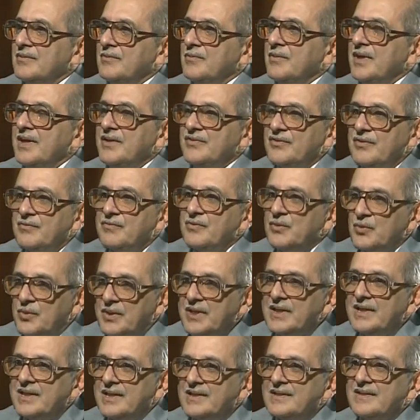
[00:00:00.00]
ways of
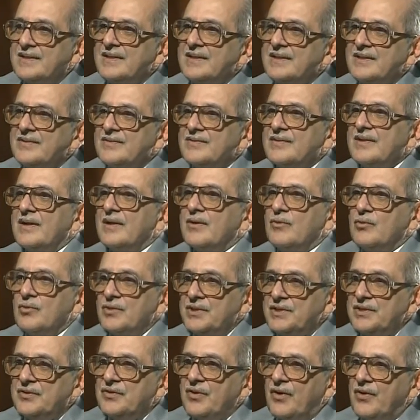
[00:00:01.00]
looking at things, our own
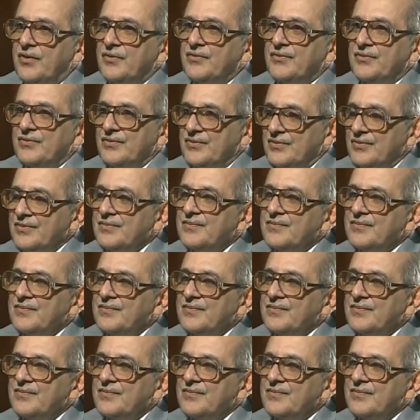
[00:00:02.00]
ethos.